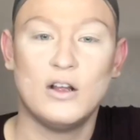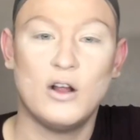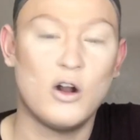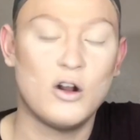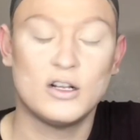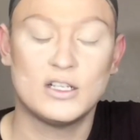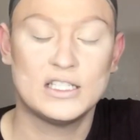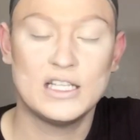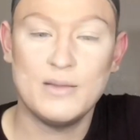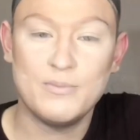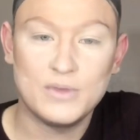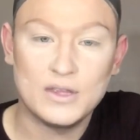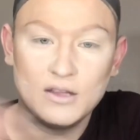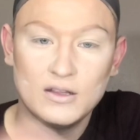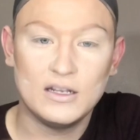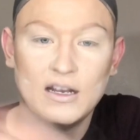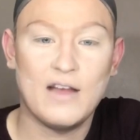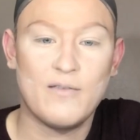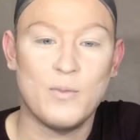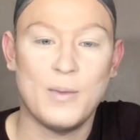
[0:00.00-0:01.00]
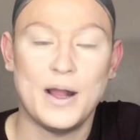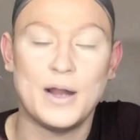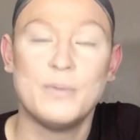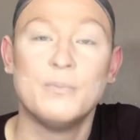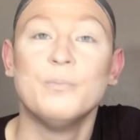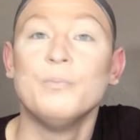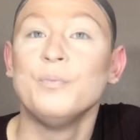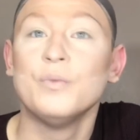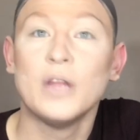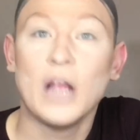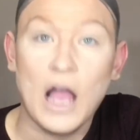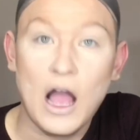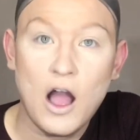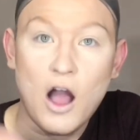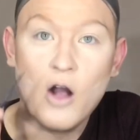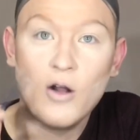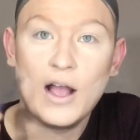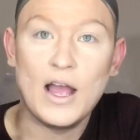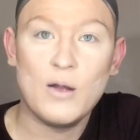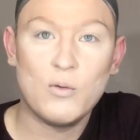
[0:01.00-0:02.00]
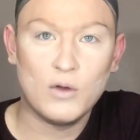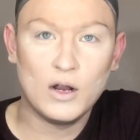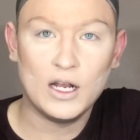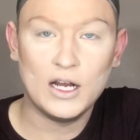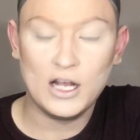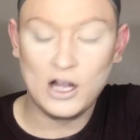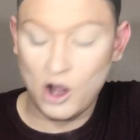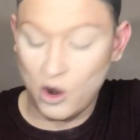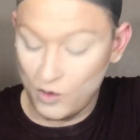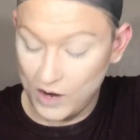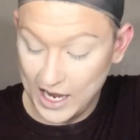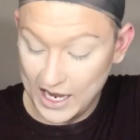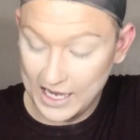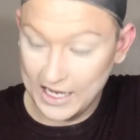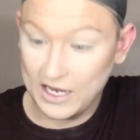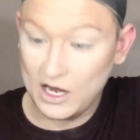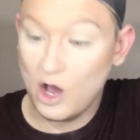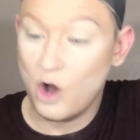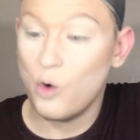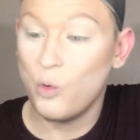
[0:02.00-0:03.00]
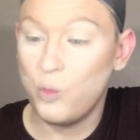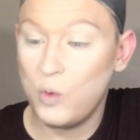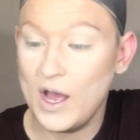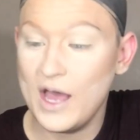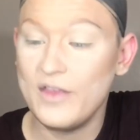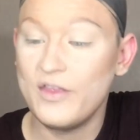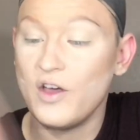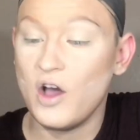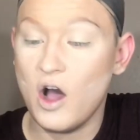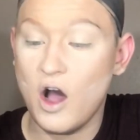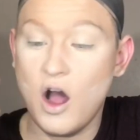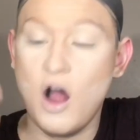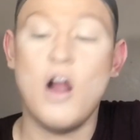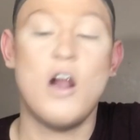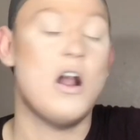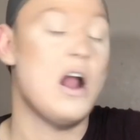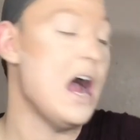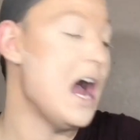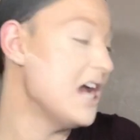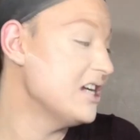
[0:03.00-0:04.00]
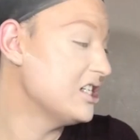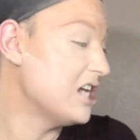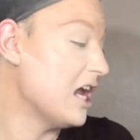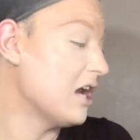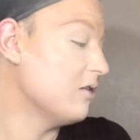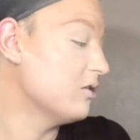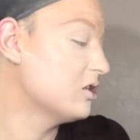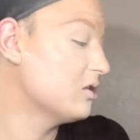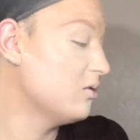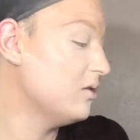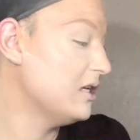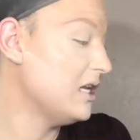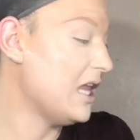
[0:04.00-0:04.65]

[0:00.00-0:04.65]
Or slim, never mind. Okay, we're going to go in with our eyeshadows.